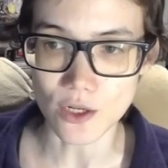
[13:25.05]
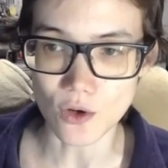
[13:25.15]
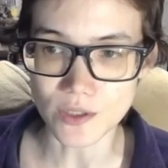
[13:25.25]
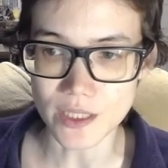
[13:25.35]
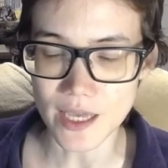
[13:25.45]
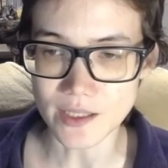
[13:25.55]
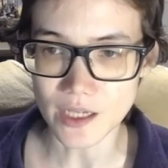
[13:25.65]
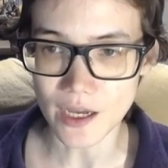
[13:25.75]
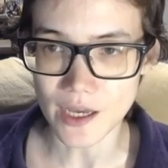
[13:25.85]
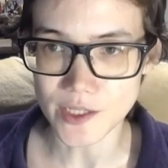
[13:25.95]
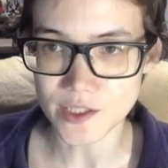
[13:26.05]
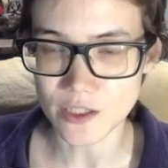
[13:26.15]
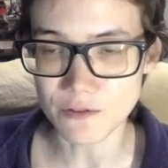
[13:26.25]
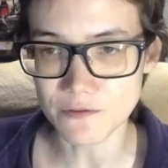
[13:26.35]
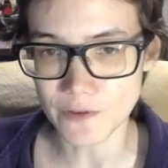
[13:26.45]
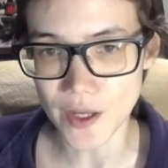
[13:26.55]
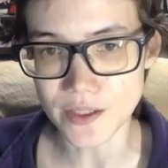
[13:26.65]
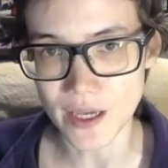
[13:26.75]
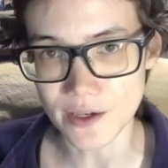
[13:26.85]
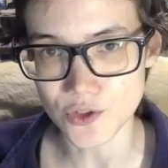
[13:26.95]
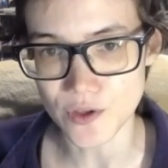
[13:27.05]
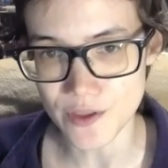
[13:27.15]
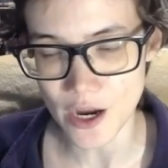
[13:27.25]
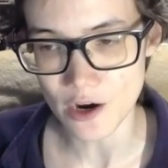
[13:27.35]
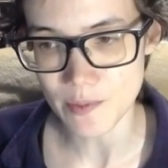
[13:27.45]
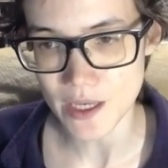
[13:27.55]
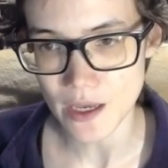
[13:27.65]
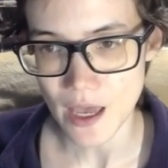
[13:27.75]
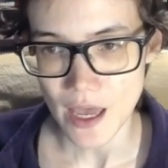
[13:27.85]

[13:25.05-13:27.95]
on the NDIS to fund extra therapy.